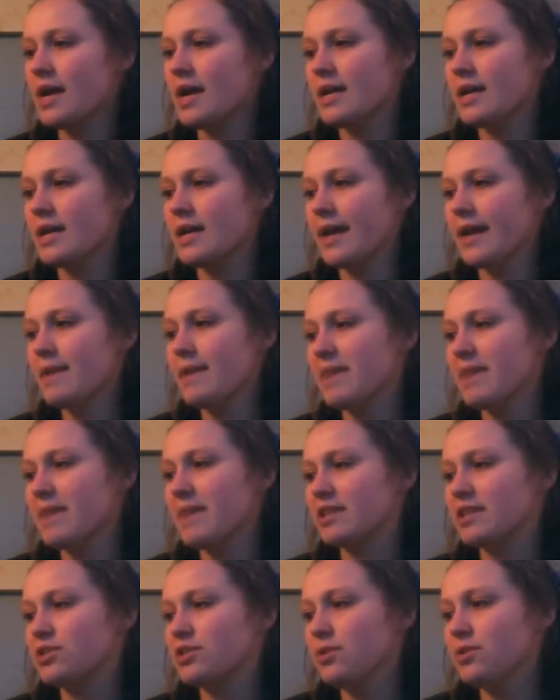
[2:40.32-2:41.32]
Nana
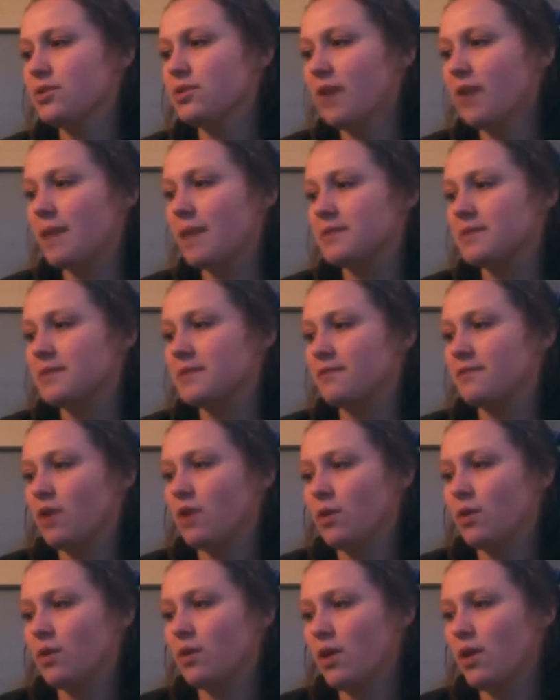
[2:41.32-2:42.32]
makes 2 cups of
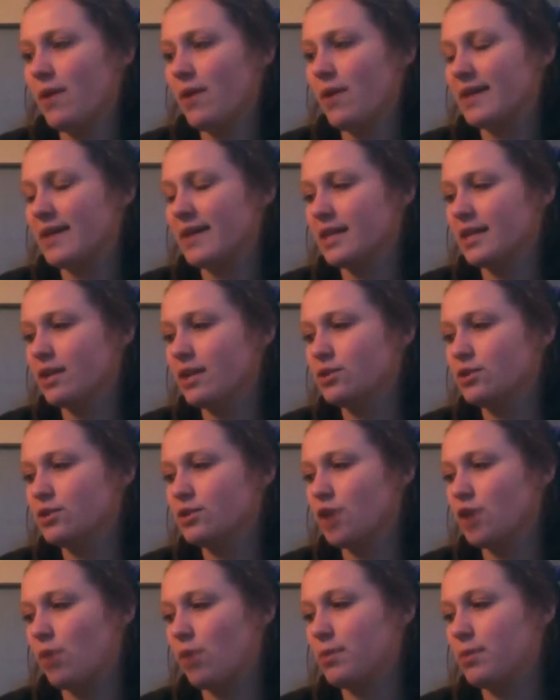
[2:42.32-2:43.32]
cocoa and Little
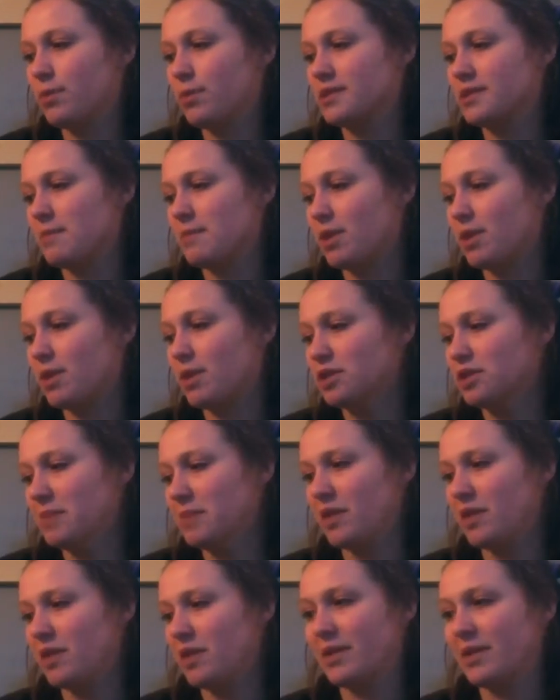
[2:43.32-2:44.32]
Joe puts a
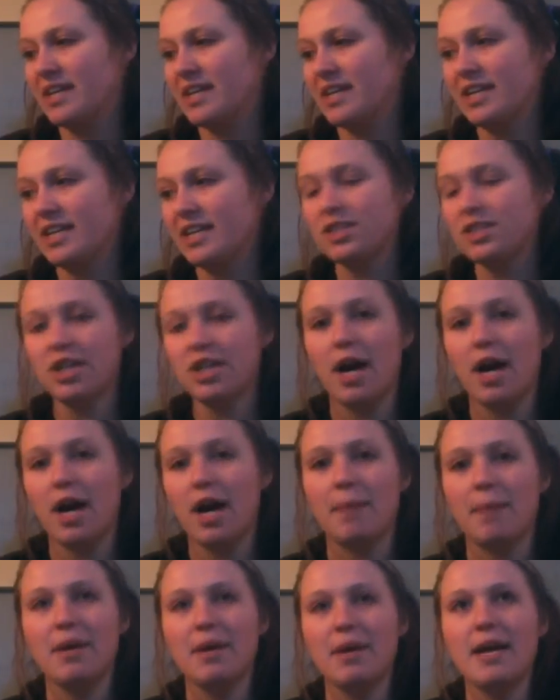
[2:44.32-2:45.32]
marshmallow in each
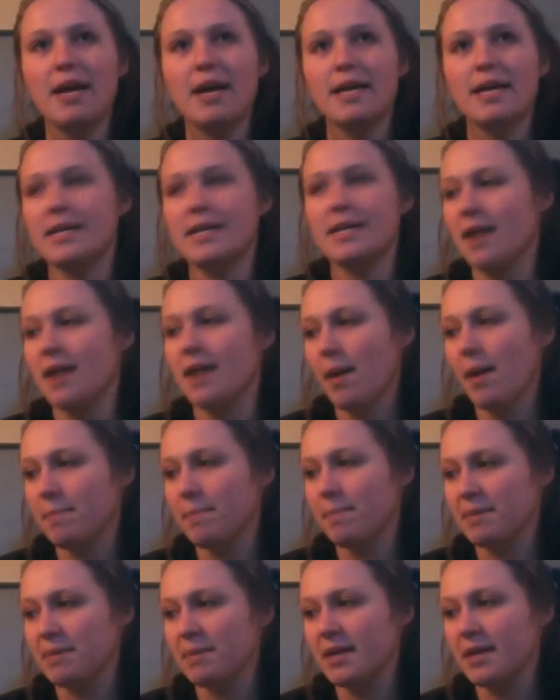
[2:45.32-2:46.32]
cup.
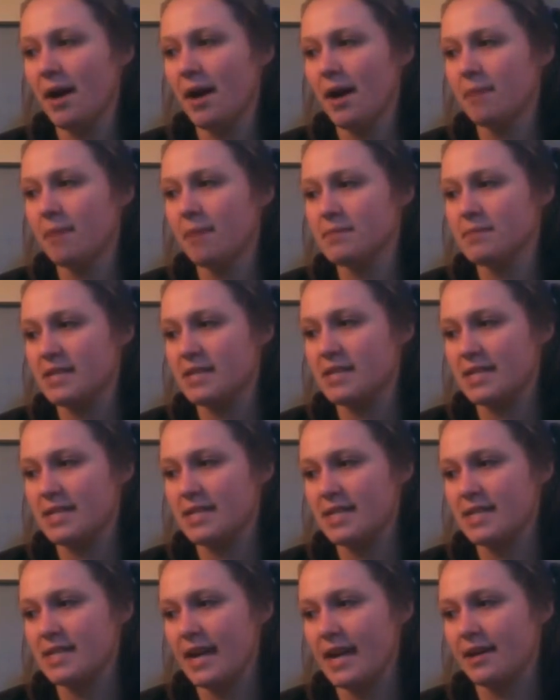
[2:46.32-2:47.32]
Yum, yum,
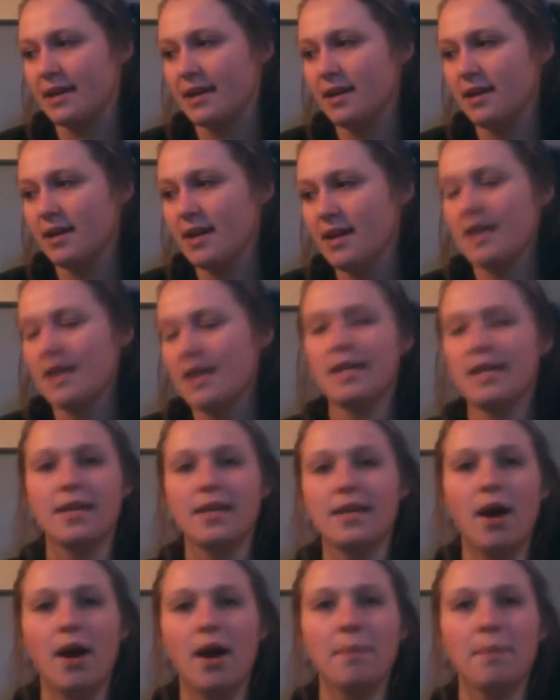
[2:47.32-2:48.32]
says Nana.
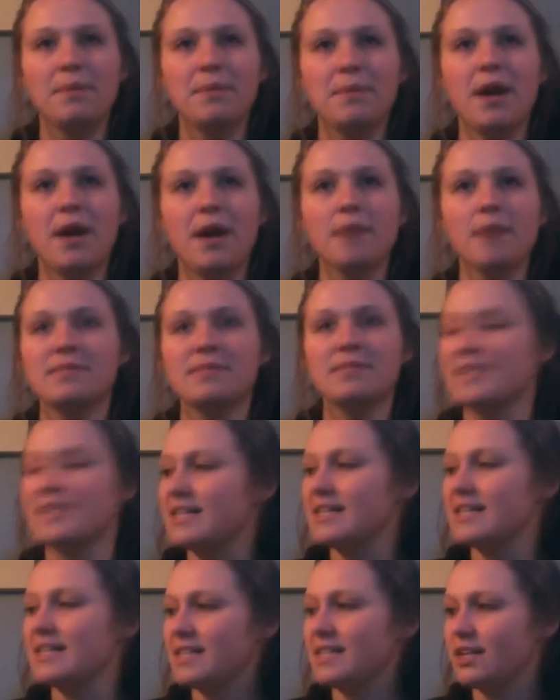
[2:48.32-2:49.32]
Yum, yum,
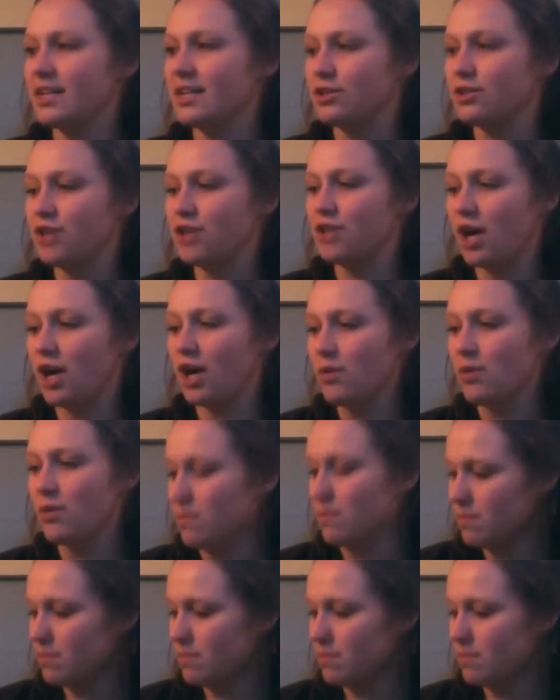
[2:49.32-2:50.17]
says Little Joe.